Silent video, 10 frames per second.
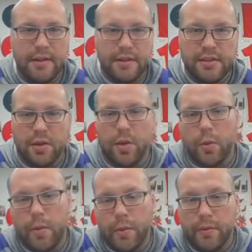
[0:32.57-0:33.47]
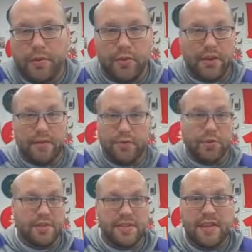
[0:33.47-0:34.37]
So if you
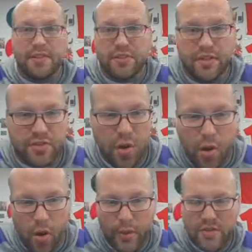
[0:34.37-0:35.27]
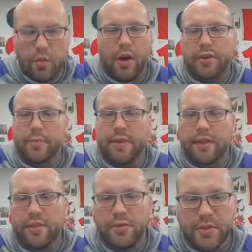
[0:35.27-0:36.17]
can see, there's always water
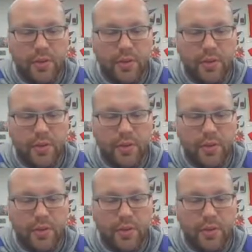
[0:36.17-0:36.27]
being used.